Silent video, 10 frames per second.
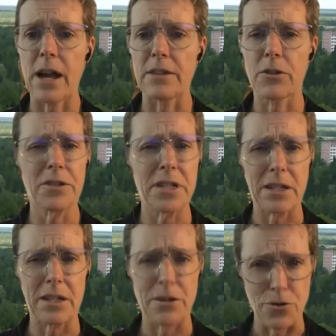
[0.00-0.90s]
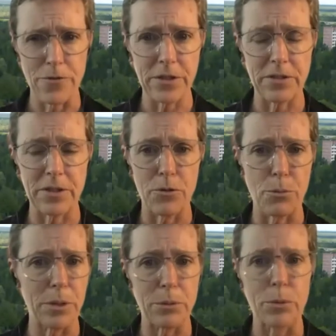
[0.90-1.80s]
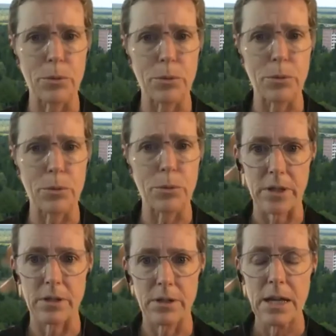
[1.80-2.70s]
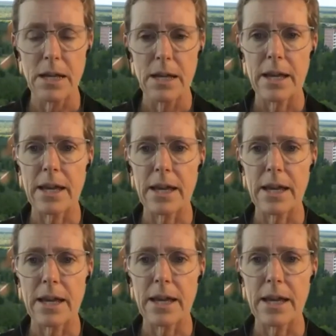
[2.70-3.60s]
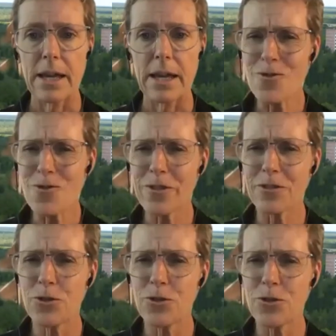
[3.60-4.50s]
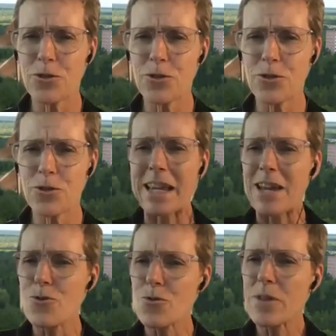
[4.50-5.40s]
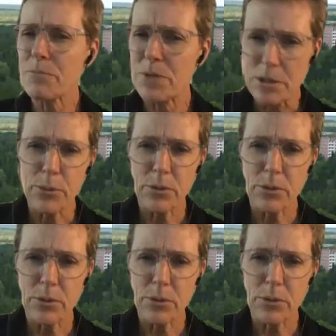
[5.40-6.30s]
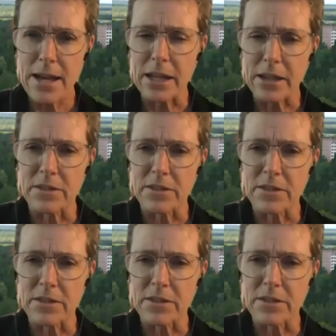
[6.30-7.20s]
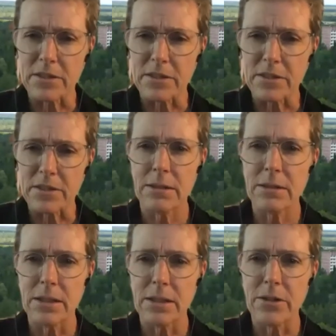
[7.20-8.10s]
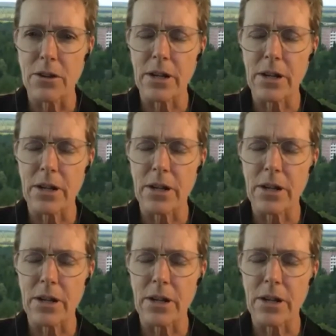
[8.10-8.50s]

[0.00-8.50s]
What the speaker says: I started to get nervous that nobody would believe me. And I started to get nervous too. I mean, like I knew that people lie, and I could see people lying in the archives.